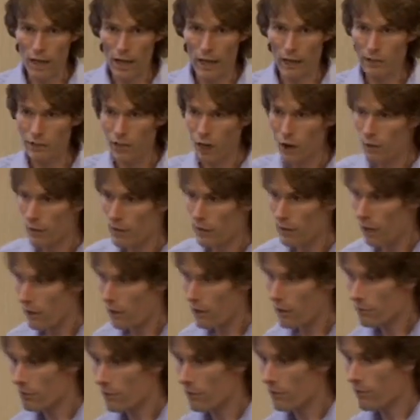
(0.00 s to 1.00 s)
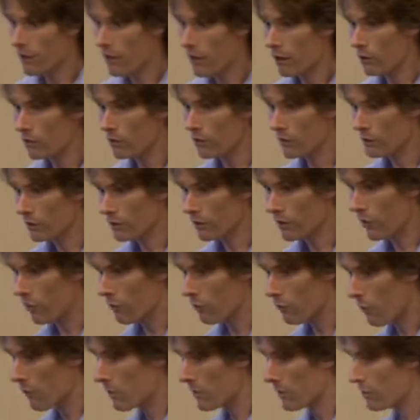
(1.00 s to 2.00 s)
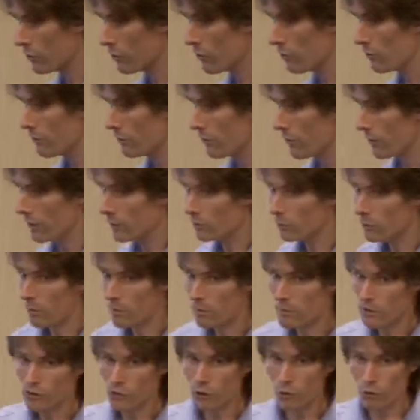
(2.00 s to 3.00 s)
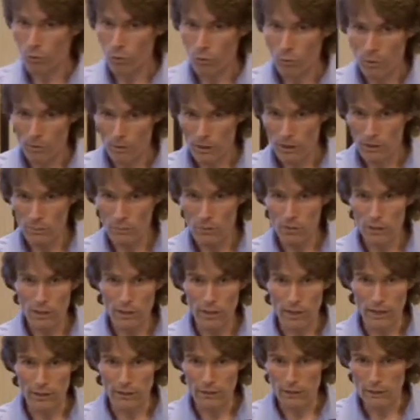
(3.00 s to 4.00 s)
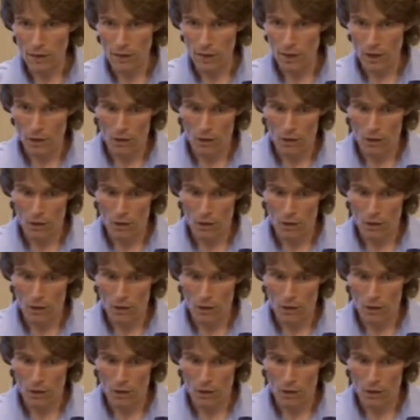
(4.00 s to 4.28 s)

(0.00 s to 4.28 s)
And knowing only reveals itself when we do things, when we talk, when we communicate.